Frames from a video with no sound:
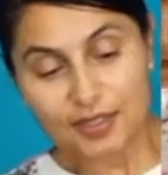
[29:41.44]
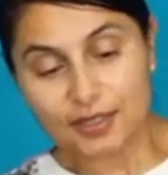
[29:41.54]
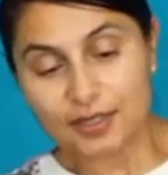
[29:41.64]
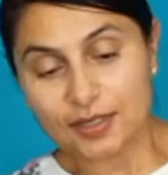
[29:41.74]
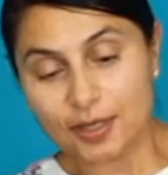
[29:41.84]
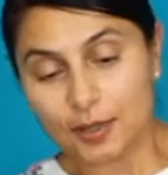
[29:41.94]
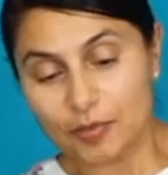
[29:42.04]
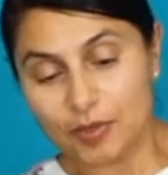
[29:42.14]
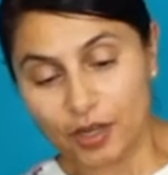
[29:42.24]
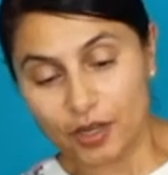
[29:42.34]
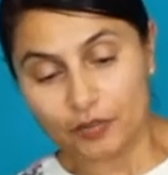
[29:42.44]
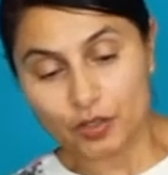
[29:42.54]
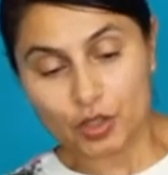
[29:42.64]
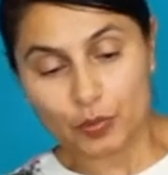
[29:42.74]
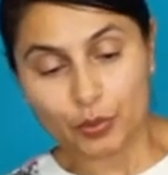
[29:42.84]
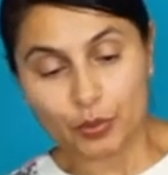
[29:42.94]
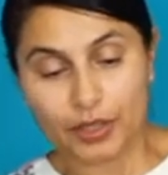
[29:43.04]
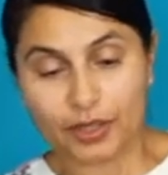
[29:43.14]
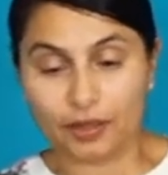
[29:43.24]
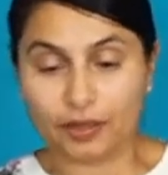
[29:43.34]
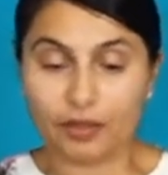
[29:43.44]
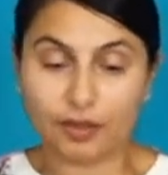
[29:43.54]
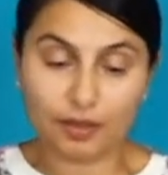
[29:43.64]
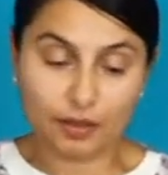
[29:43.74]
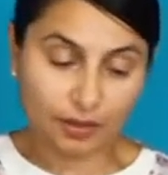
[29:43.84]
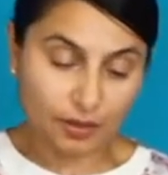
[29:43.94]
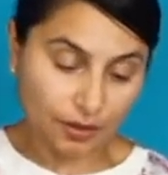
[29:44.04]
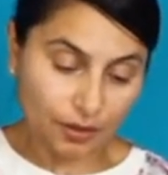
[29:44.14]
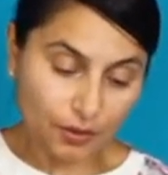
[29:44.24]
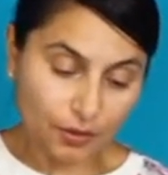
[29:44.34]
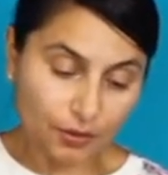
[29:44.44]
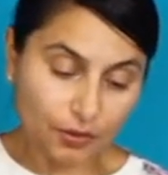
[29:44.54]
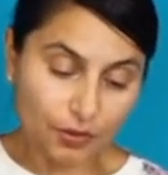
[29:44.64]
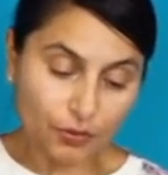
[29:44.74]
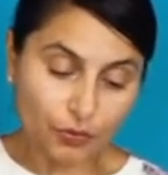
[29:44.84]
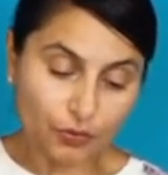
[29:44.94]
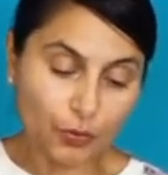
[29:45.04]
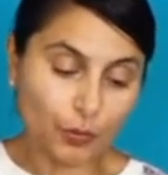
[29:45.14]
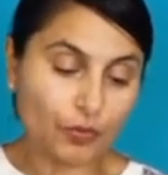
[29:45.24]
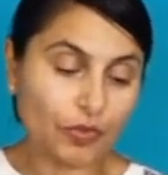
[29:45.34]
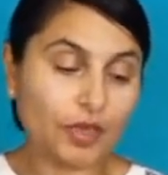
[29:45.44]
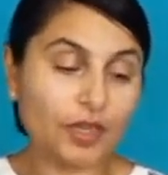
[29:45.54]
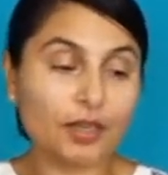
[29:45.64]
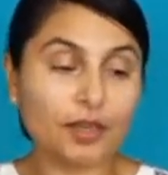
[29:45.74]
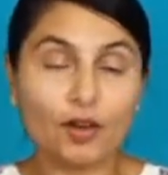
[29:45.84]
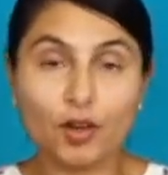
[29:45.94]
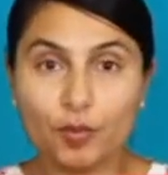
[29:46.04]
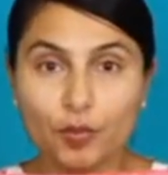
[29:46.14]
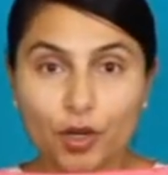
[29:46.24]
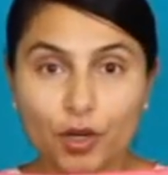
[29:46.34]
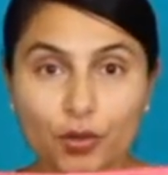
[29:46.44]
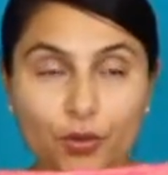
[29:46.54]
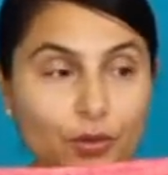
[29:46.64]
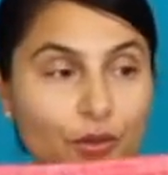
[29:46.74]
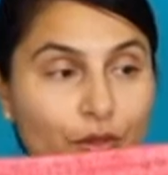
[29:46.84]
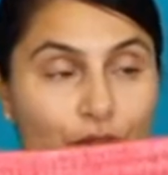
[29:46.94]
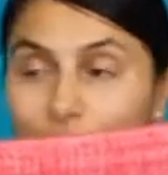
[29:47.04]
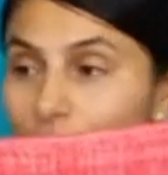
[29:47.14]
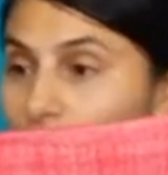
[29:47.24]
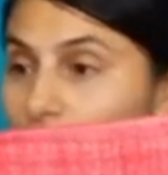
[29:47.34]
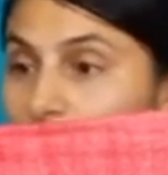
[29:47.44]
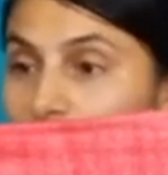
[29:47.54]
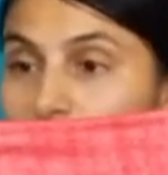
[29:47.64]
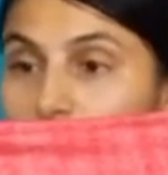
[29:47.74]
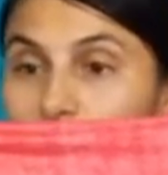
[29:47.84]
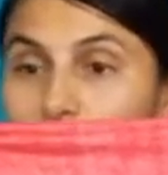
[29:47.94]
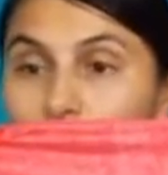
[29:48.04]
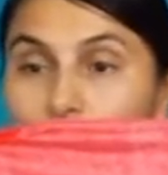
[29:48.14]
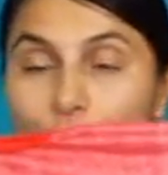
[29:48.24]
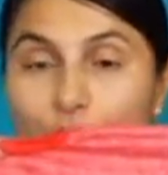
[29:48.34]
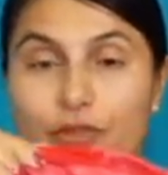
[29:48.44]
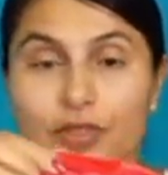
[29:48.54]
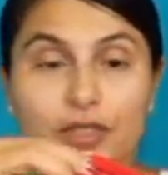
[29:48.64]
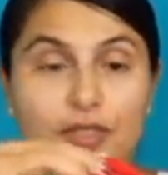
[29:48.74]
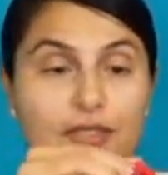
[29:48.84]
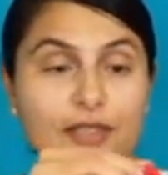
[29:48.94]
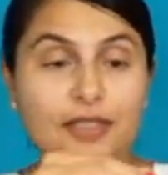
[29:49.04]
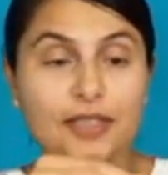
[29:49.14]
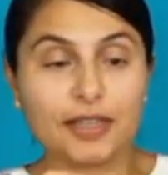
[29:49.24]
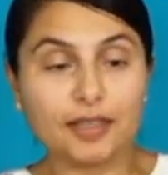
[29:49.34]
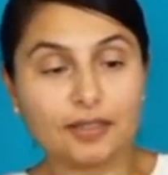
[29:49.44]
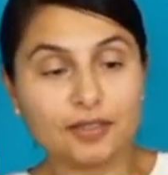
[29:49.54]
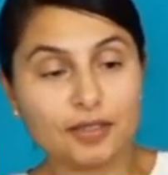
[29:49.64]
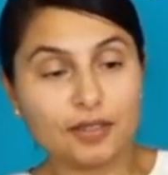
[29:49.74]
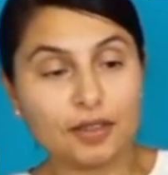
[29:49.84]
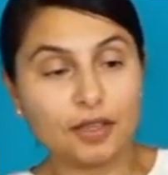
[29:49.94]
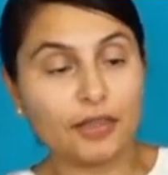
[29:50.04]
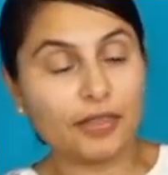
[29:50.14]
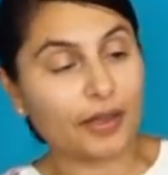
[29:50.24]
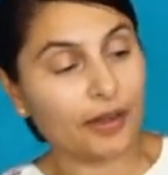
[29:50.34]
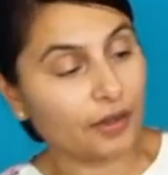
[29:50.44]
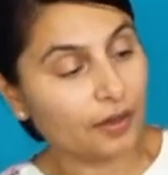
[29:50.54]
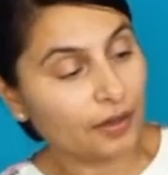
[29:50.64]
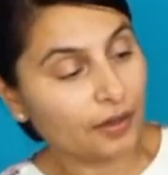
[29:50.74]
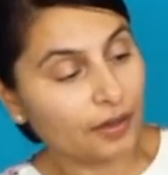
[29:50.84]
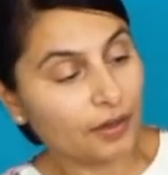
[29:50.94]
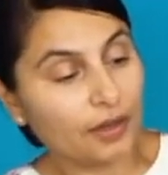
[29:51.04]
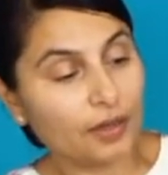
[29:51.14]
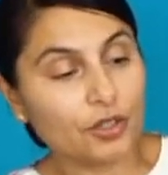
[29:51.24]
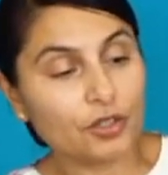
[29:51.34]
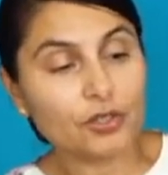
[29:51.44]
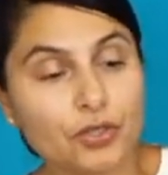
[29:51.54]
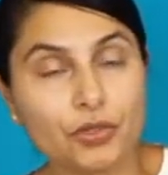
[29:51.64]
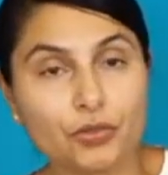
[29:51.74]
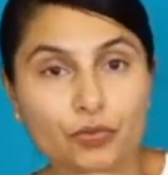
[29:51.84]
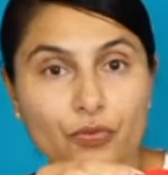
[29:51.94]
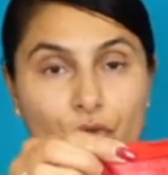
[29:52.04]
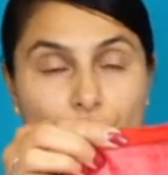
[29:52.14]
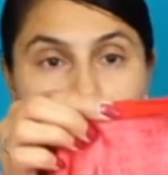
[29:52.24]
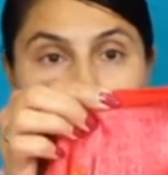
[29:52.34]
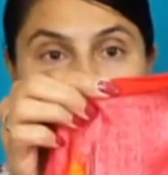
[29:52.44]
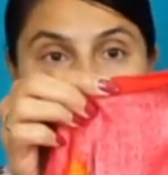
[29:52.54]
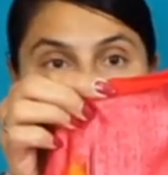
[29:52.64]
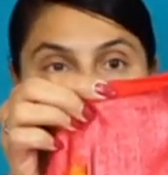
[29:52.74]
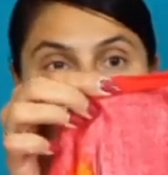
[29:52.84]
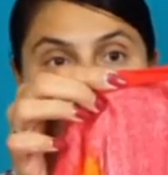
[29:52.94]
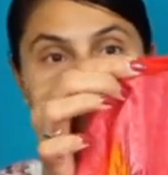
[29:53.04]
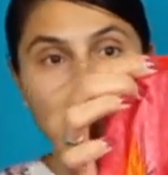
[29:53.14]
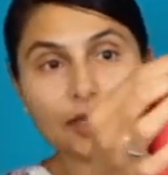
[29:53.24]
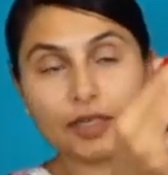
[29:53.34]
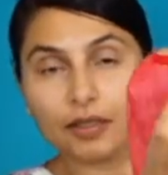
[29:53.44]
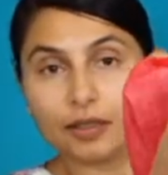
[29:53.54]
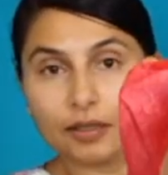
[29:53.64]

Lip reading: the seam that I've just put in from the armhole to the slit, like that. And it just goes right to the slit.